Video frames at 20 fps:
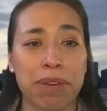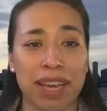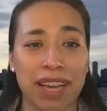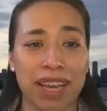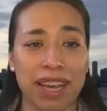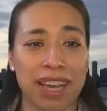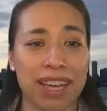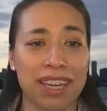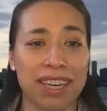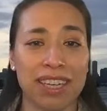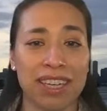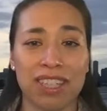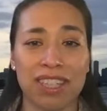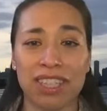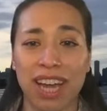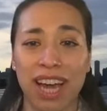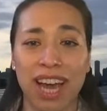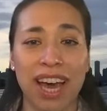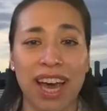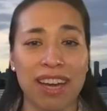and
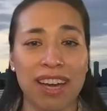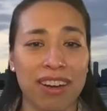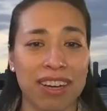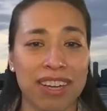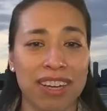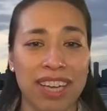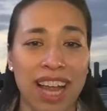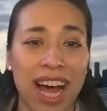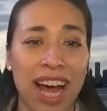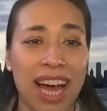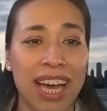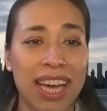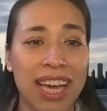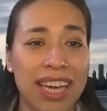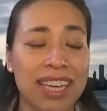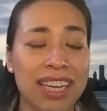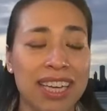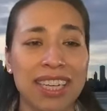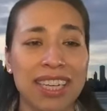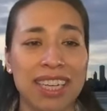chat
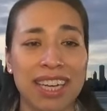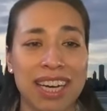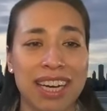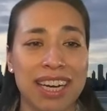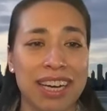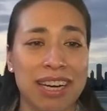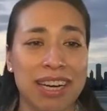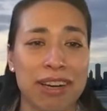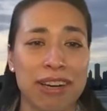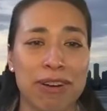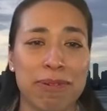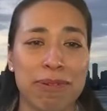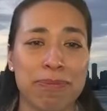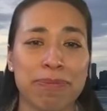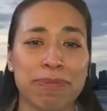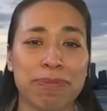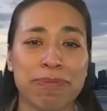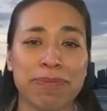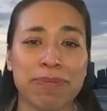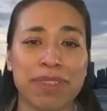online.
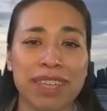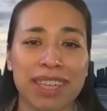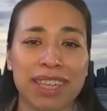Um,